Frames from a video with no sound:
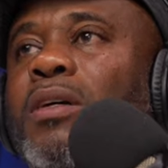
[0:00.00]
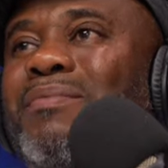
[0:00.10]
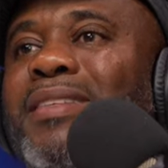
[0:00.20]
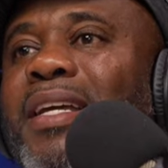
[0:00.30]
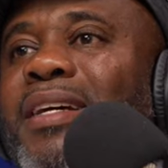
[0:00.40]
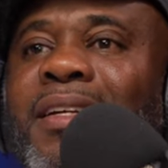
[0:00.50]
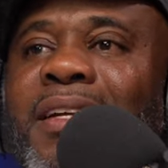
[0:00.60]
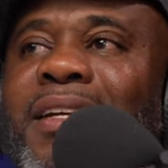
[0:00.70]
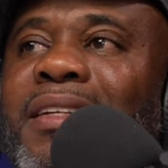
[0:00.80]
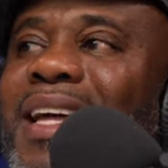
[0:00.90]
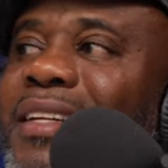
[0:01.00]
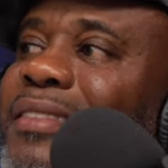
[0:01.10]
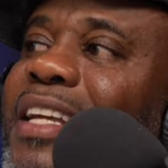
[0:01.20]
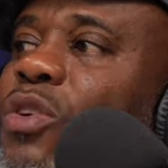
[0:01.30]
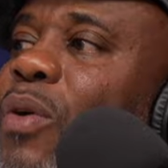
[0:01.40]
Well, yeah,
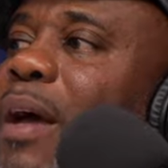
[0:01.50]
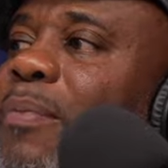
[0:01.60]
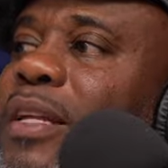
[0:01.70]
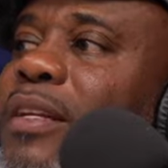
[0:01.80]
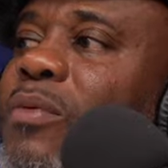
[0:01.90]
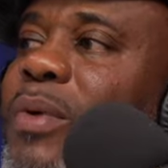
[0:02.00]
that's that's gonna happen